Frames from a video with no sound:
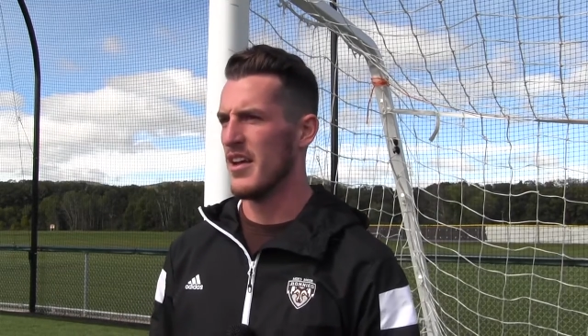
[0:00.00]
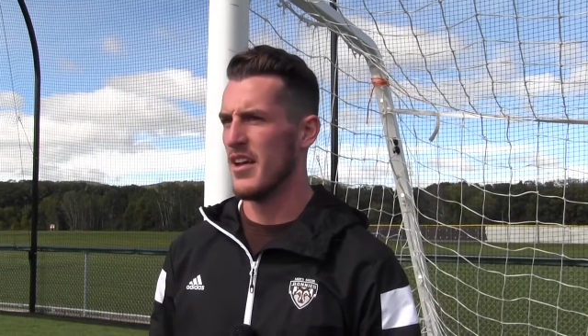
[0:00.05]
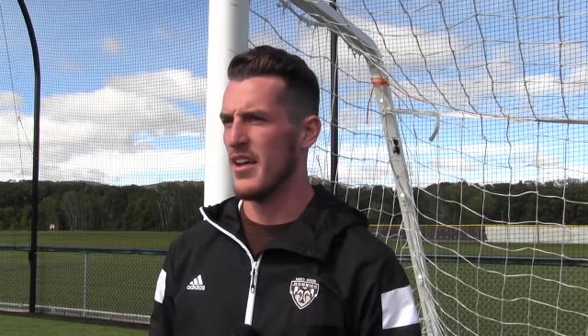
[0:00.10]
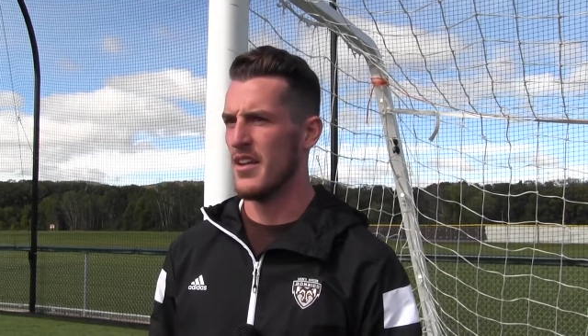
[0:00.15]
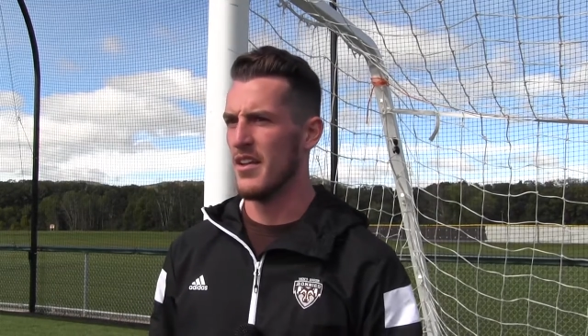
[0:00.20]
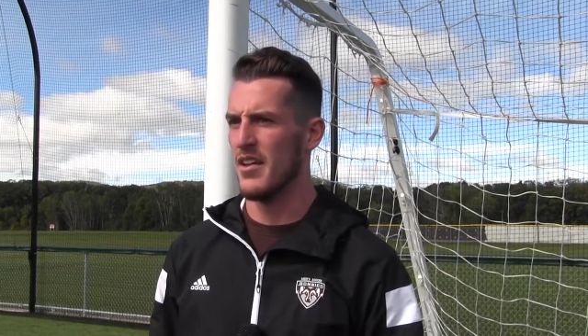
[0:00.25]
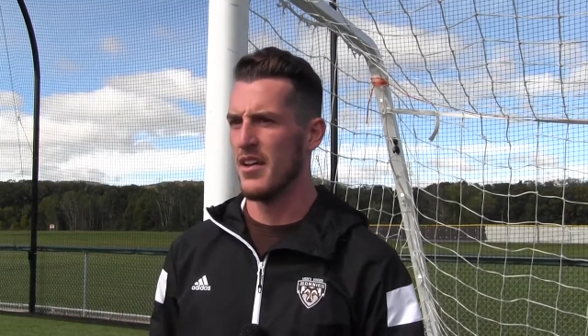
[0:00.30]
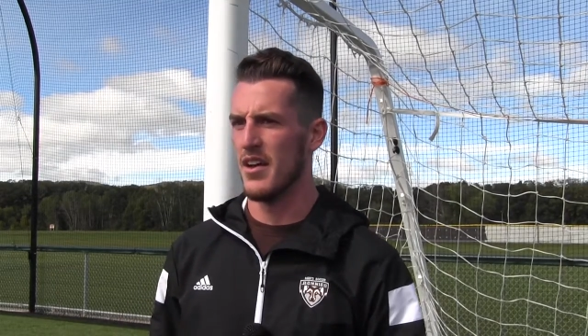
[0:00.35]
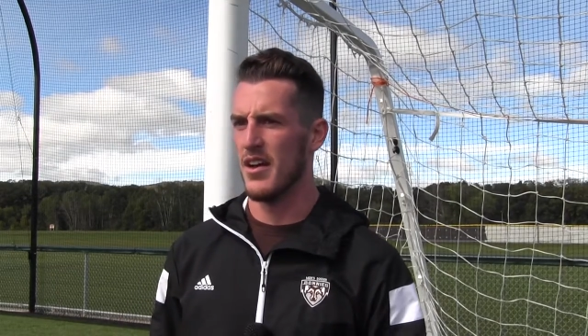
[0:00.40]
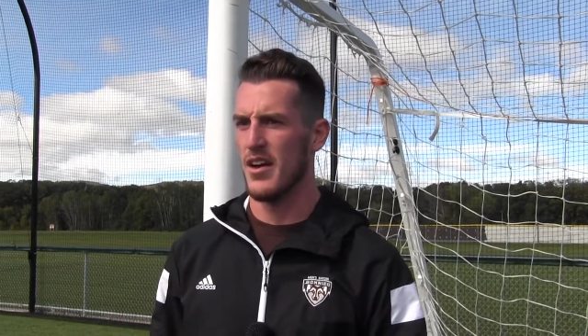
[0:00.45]

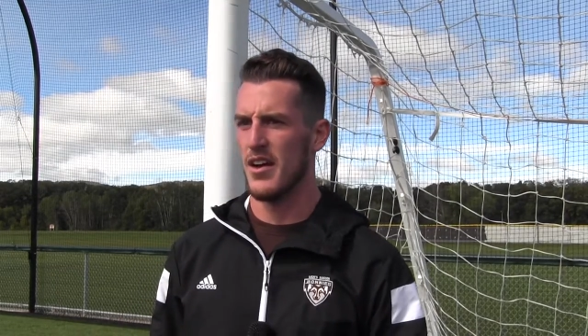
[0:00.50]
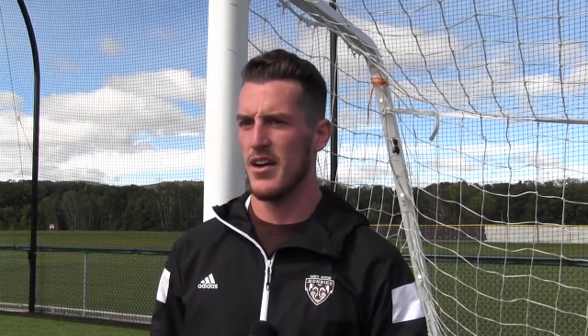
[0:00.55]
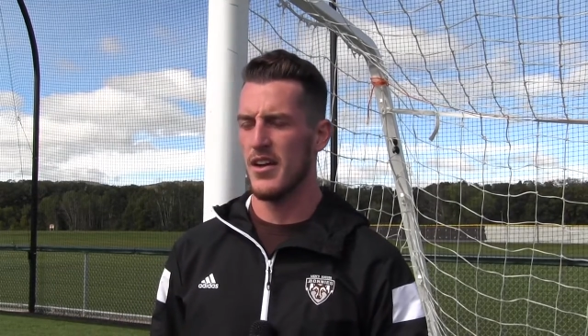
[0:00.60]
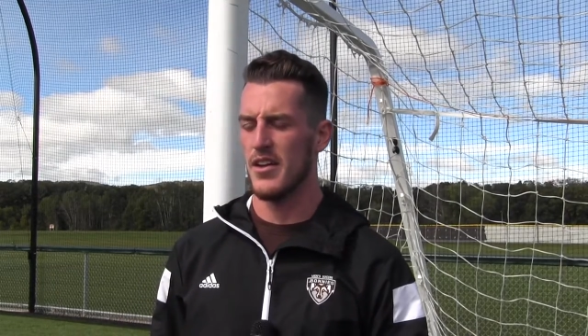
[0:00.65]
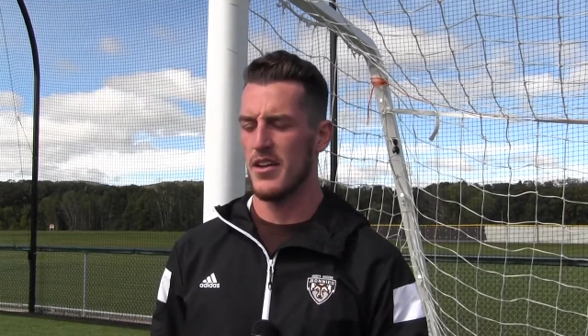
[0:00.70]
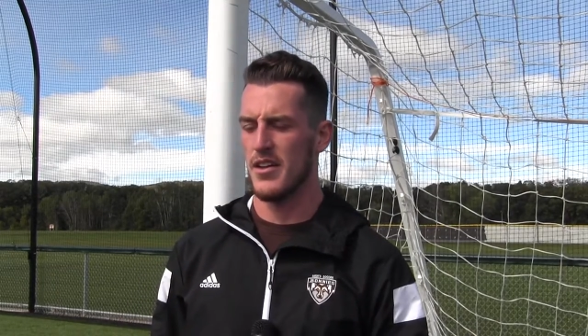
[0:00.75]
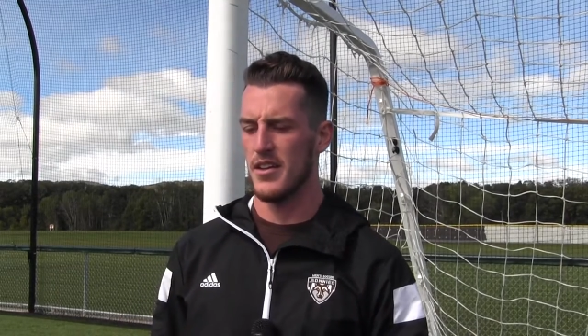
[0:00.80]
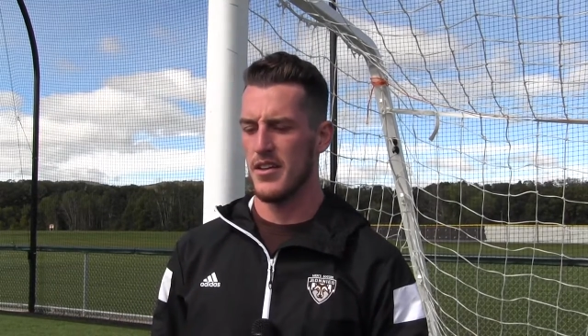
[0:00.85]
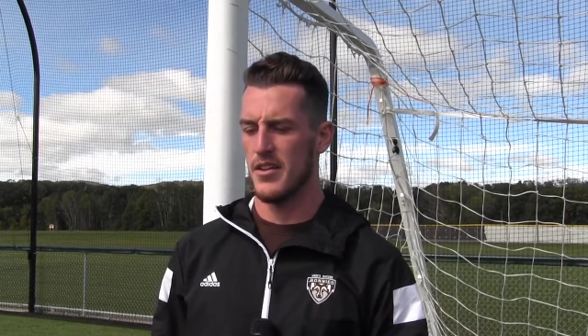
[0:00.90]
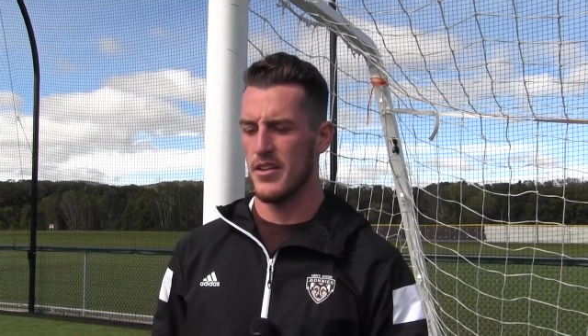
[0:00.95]
And
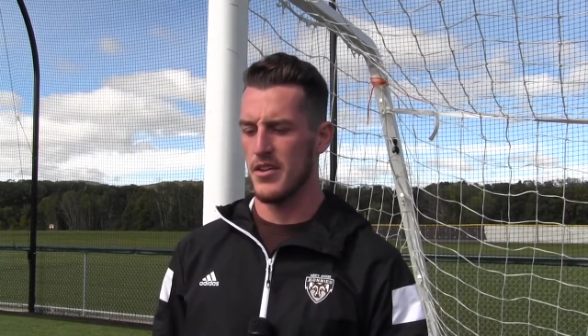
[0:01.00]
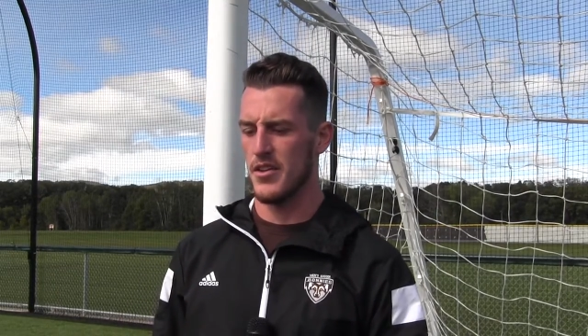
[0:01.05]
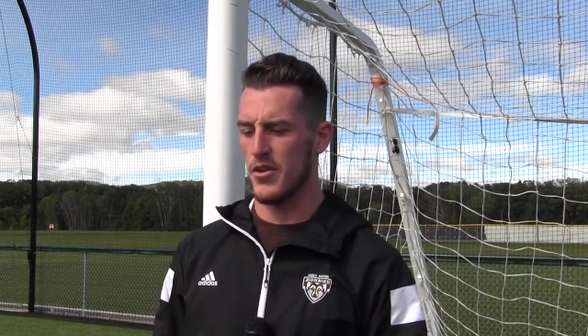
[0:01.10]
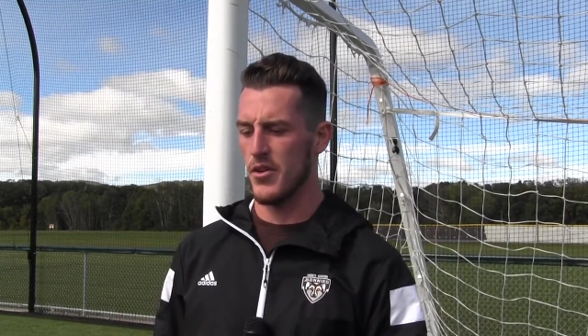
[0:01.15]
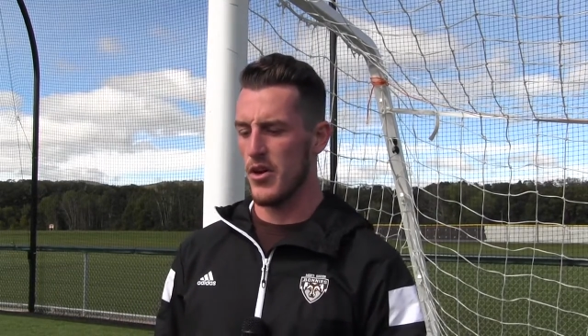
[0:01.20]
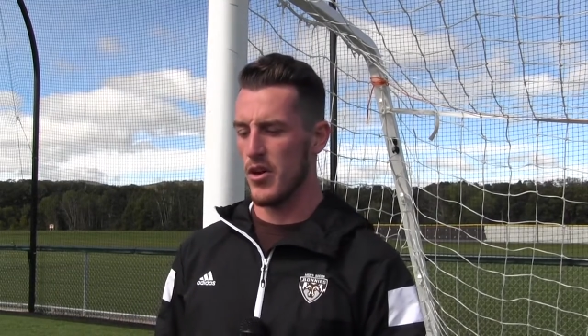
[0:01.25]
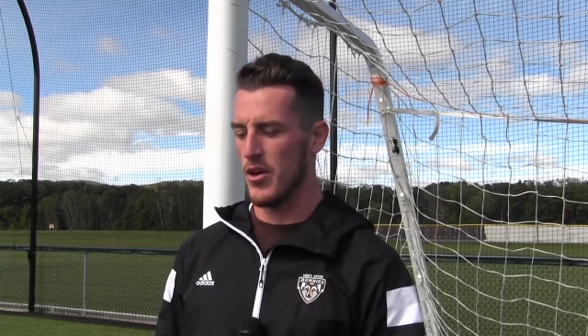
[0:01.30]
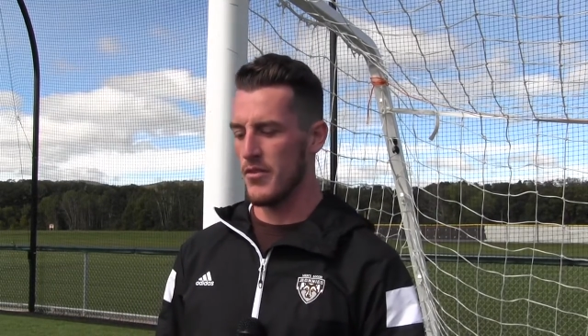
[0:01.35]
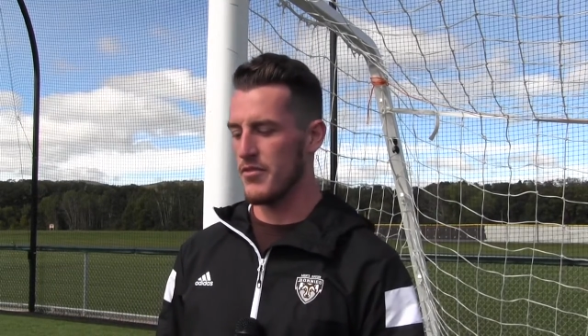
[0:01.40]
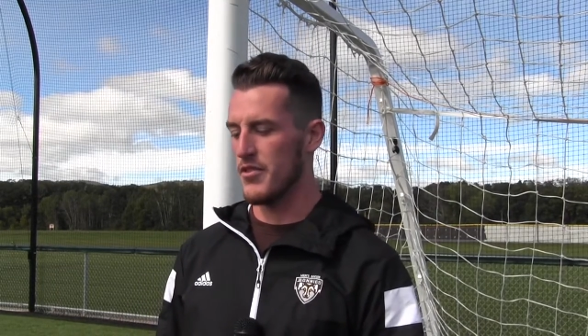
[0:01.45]
uh, you know,
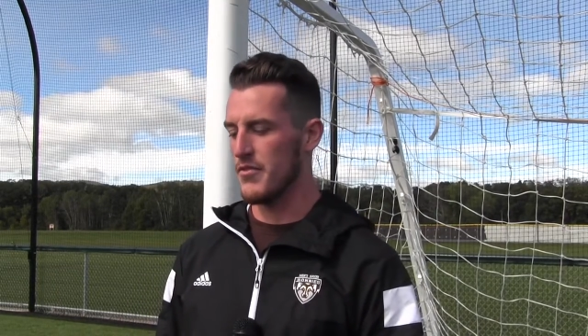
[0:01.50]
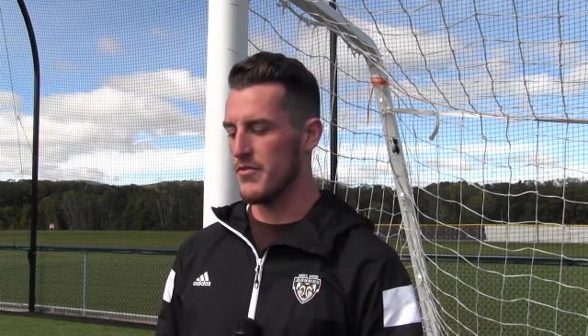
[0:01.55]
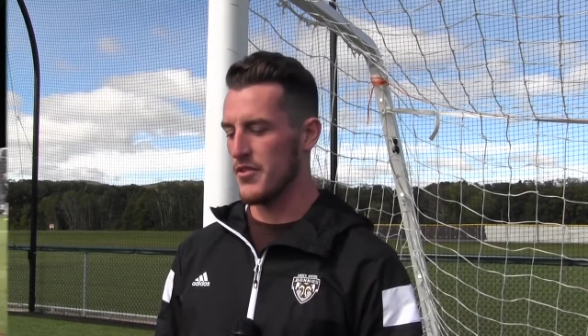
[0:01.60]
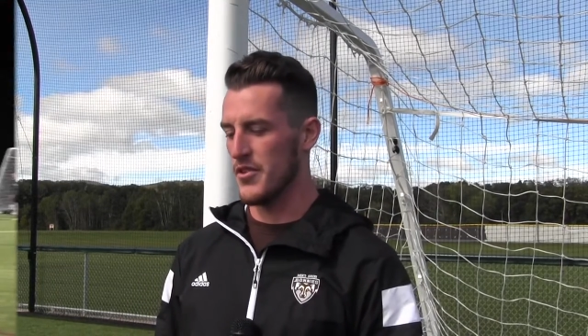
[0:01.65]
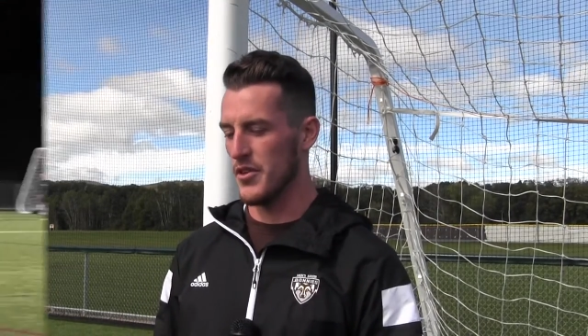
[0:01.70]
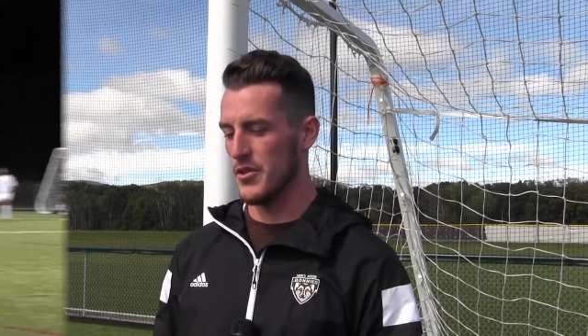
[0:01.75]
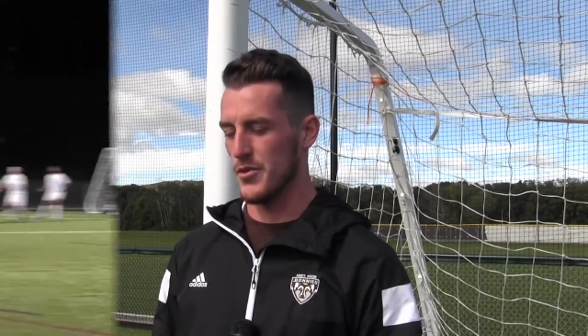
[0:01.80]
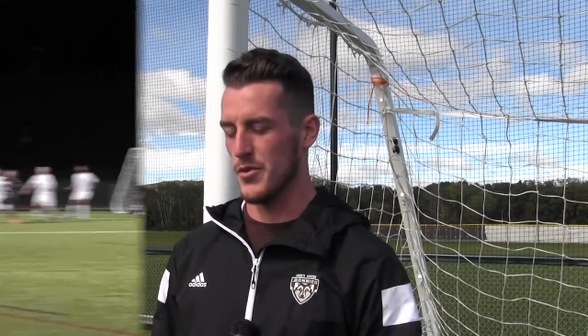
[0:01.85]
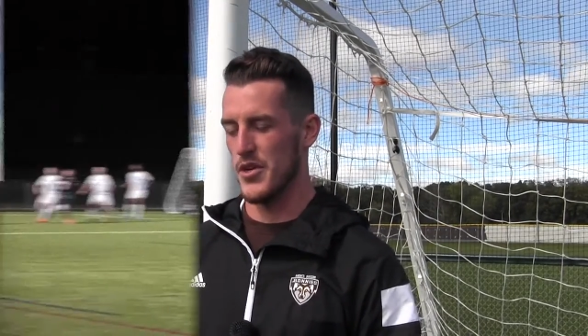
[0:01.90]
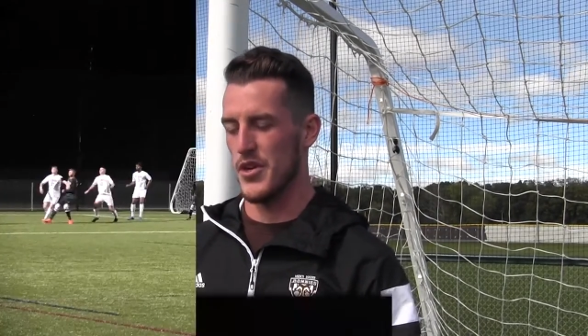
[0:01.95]
off the field,